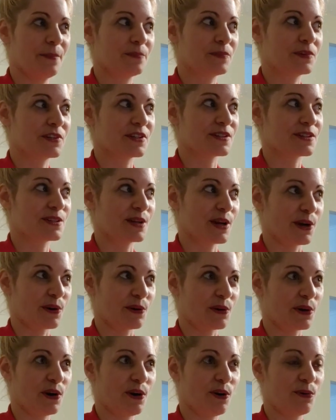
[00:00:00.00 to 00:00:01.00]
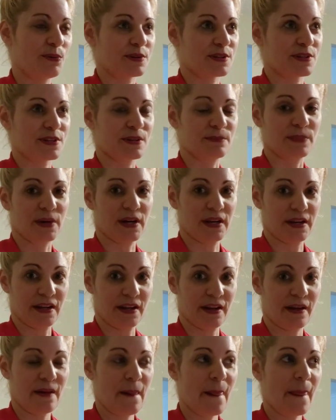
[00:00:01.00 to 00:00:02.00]
to stay or go with
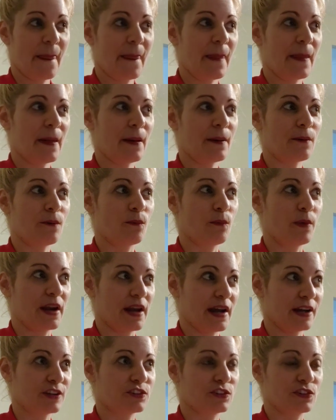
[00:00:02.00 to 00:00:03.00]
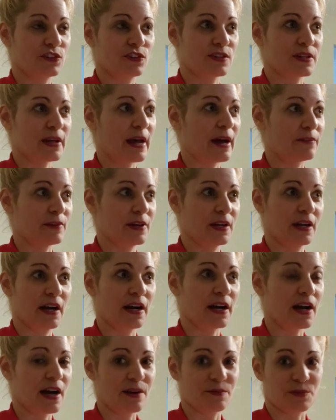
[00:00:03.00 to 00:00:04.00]
somebody when actually just having a
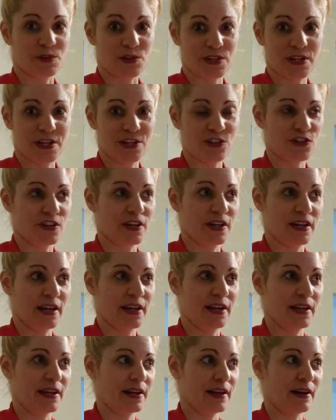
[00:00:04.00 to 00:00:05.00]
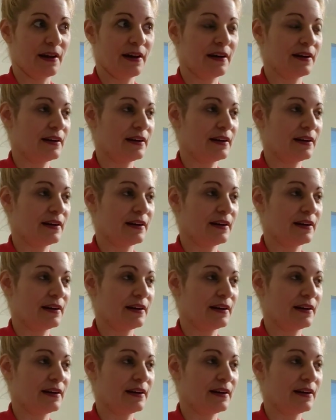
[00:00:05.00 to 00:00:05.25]
conversation in an